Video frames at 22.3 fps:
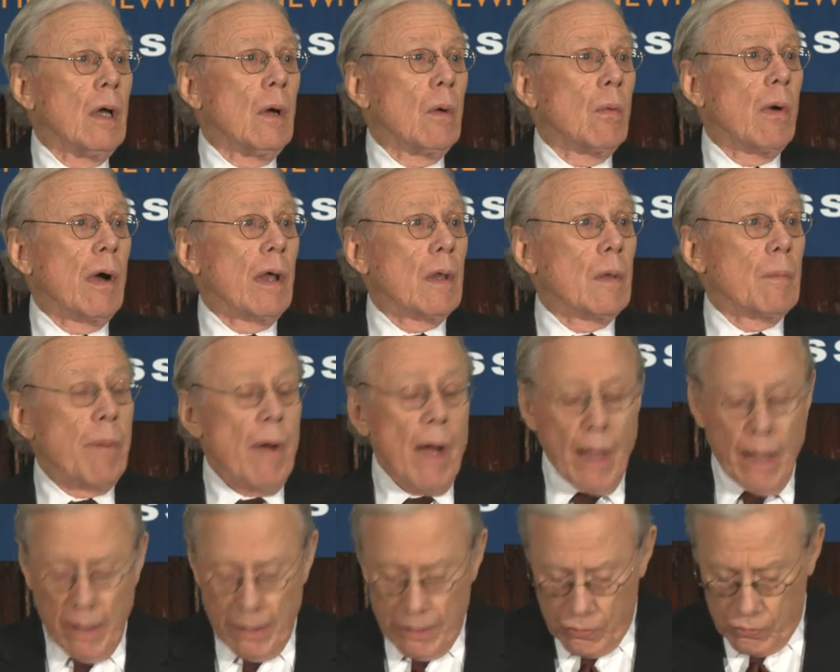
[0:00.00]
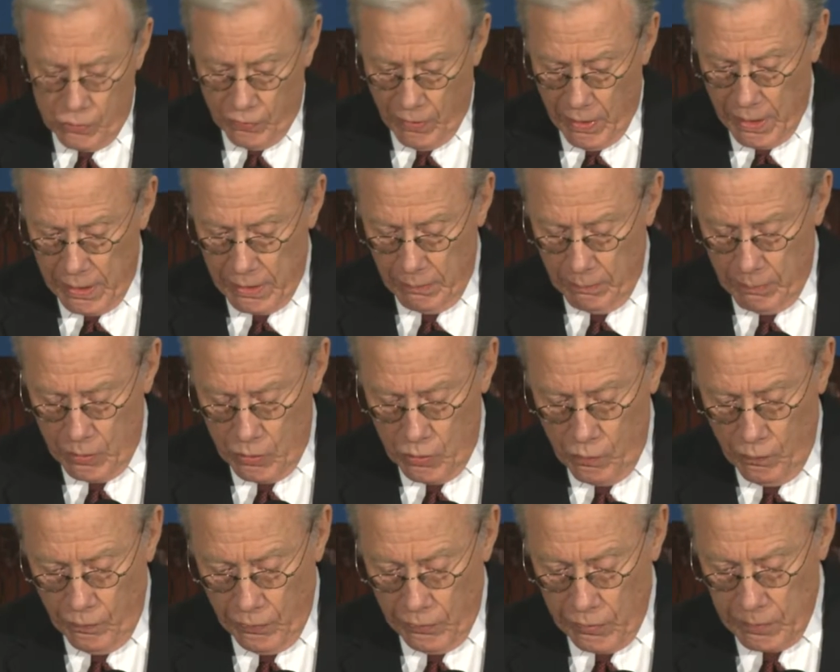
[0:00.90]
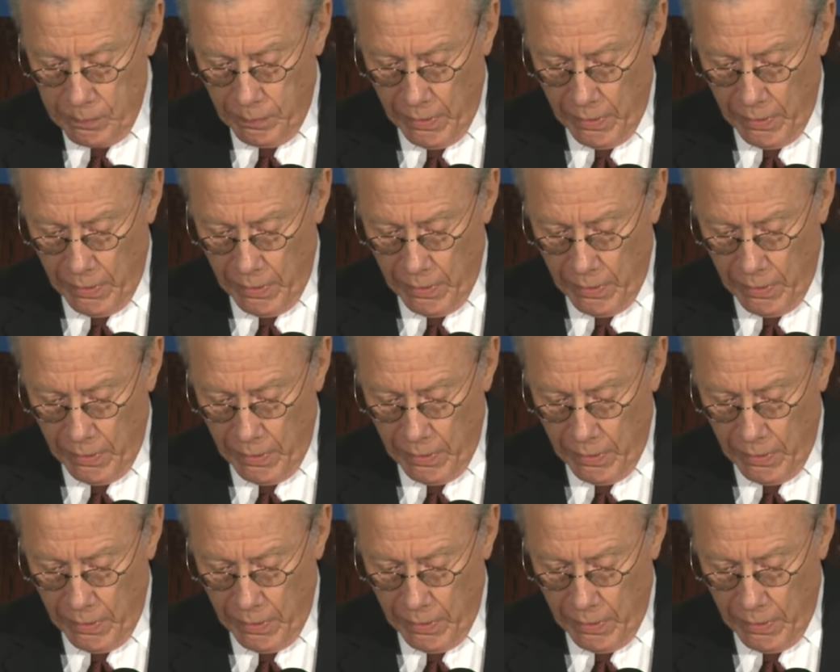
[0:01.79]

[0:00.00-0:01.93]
while the pilot tried to maneuver his